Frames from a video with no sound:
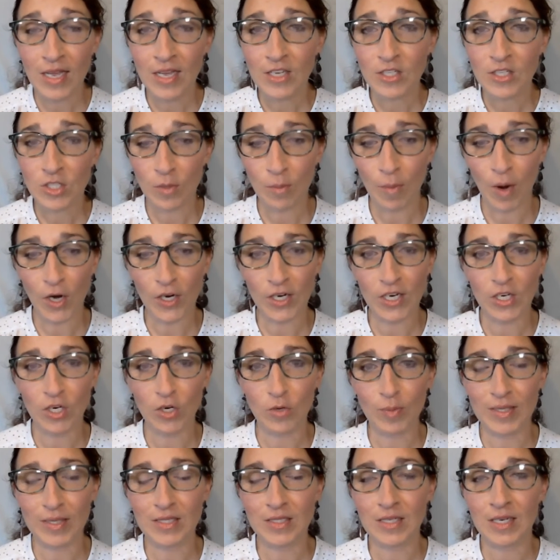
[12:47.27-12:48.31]
to market your
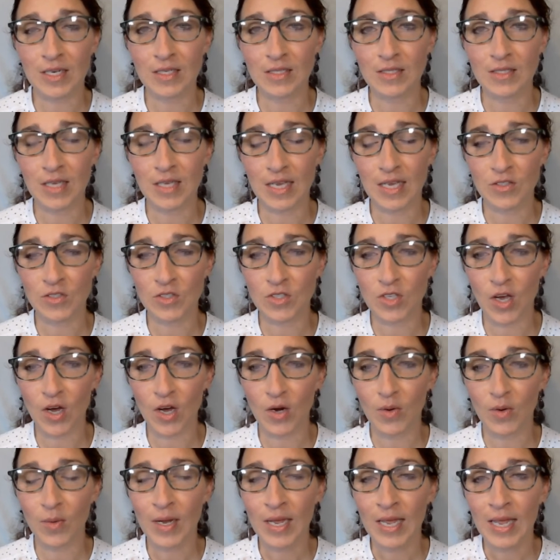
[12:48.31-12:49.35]
business and
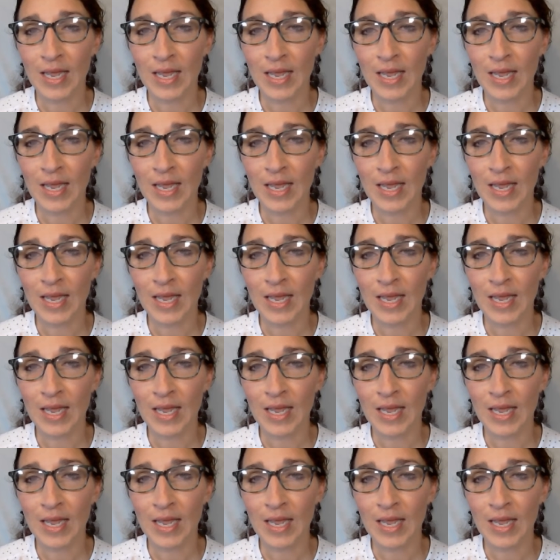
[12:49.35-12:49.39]
so